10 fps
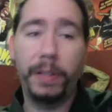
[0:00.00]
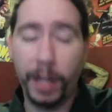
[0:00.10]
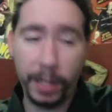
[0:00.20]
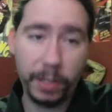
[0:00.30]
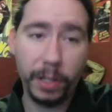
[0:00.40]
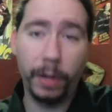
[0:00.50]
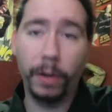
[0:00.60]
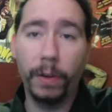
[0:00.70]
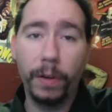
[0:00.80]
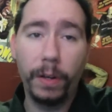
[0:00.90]
nice
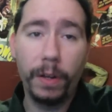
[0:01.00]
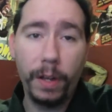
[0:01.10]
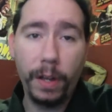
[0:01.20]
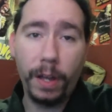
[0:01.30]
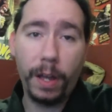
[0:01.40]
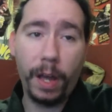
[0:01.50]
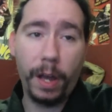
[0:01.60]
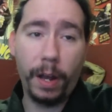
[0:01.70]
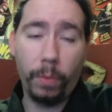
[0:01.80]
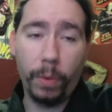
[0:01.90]
dinner
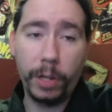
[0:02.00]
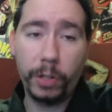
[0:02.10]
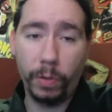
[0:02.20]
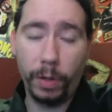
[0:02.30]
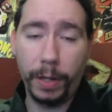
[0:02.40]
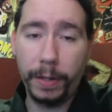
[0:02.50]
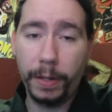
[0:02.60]
at a restaurant.